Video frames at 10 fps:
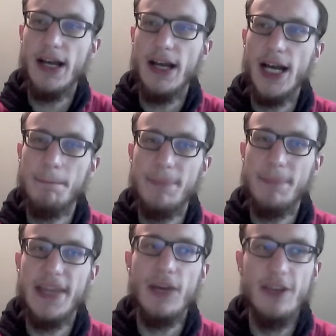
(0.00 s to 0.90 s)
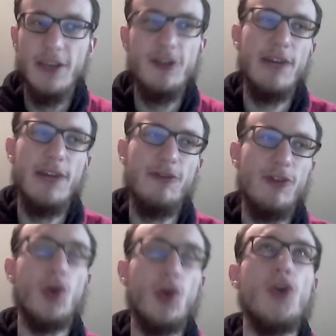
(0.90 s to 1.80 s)
Now, if you have
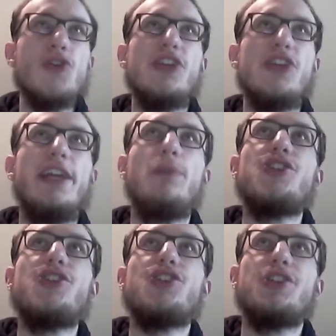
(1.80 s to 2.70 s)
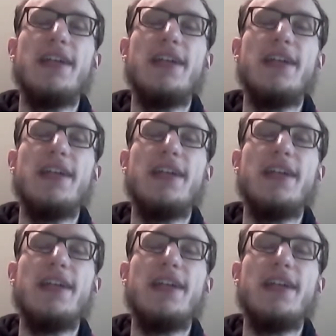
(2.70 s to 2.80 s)
a course in which